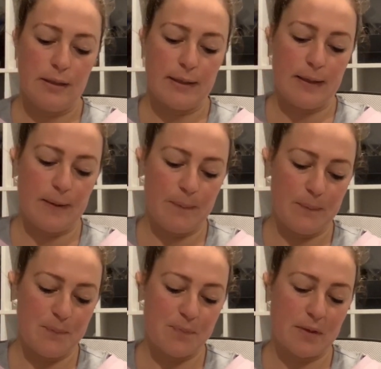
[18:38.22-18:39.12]

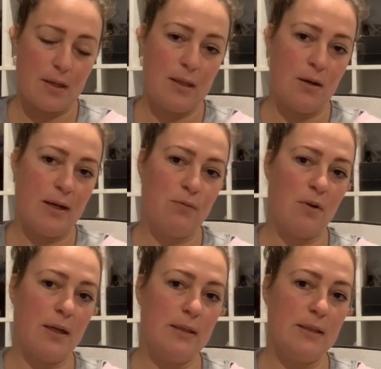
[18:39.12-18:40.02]
And then I had a
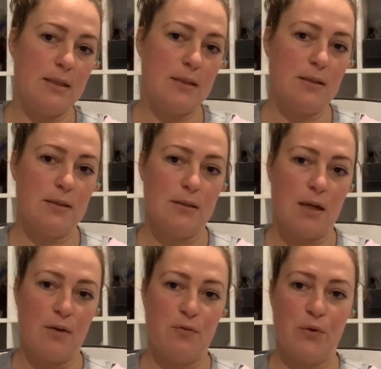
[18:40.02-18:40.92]
riding lesson
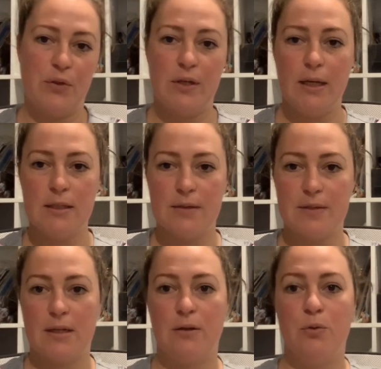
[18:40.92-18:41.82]
at 4:30 because I've
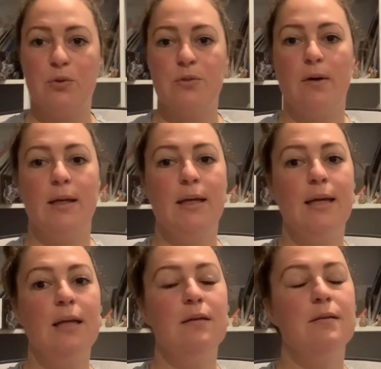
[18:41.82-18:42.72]
started horse riding
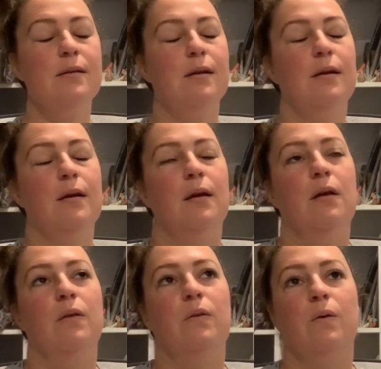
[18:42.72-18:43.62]
again.
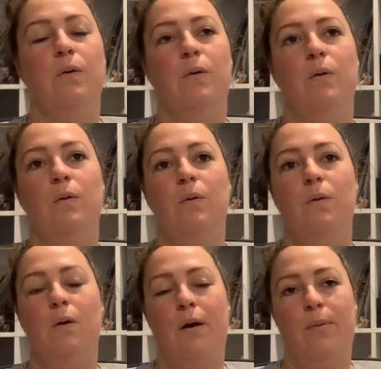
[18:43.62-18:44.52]

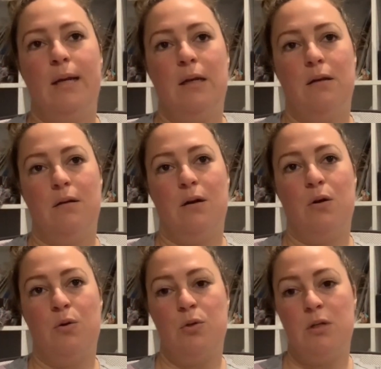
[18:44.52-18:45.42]
So I
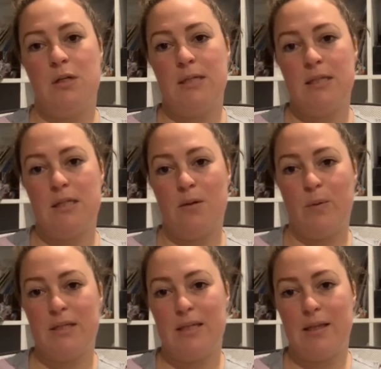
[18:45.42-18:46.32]
got organised and
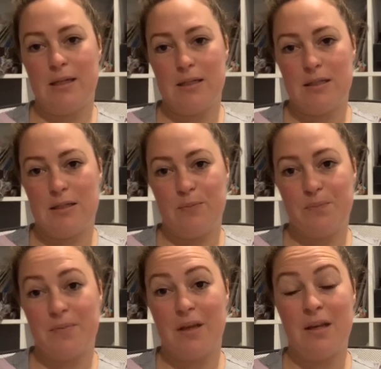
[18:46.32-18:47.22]
went to that.
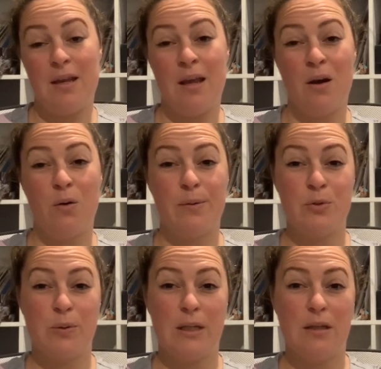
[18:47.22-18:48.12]
And now I
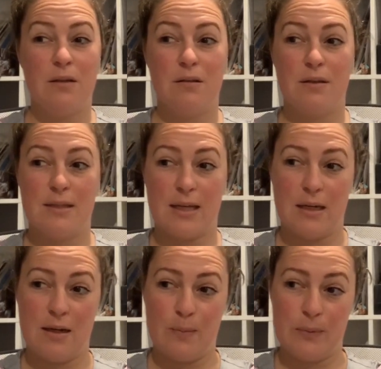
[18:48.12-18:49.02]

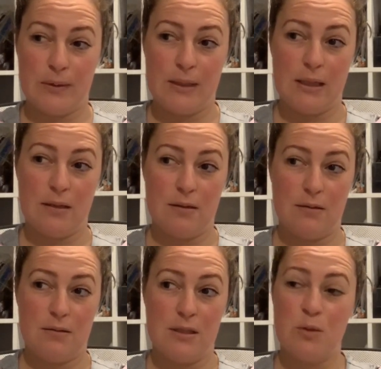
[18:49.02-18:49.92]
started uploading,
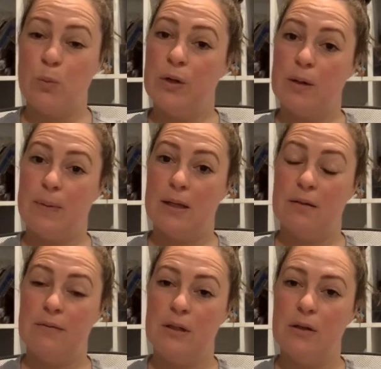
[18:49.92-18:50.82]
did some work on my
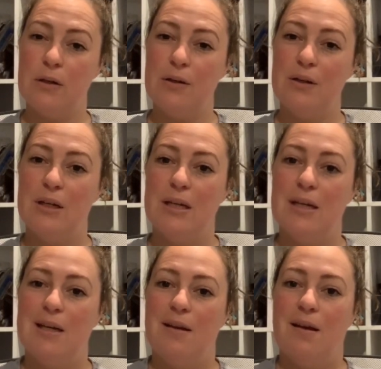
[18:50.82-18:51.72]
other video,
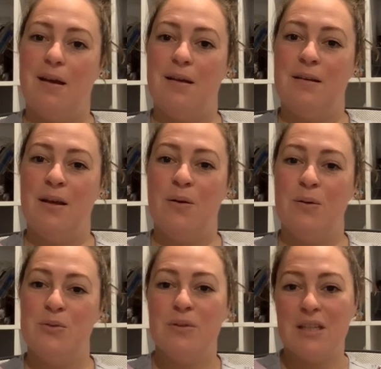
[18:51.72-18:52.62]
and now
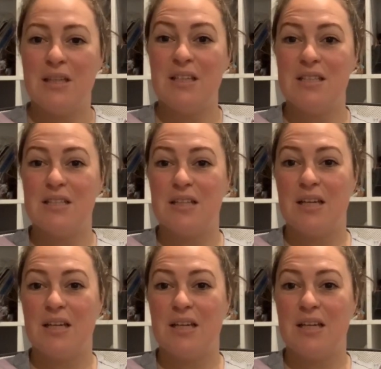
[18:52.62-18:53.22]
I'm doing this.